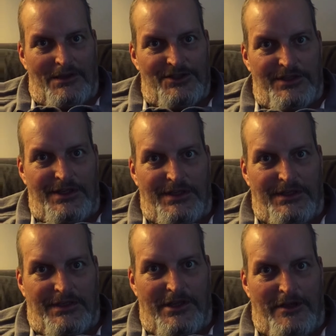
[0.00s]

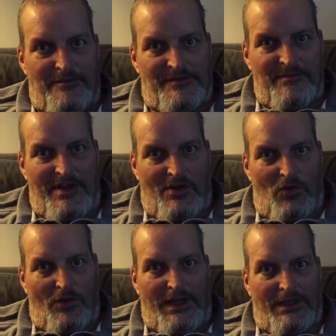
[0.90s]
She keeps me
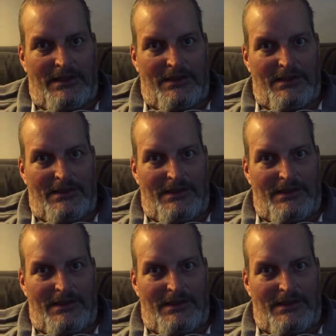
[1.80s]
going.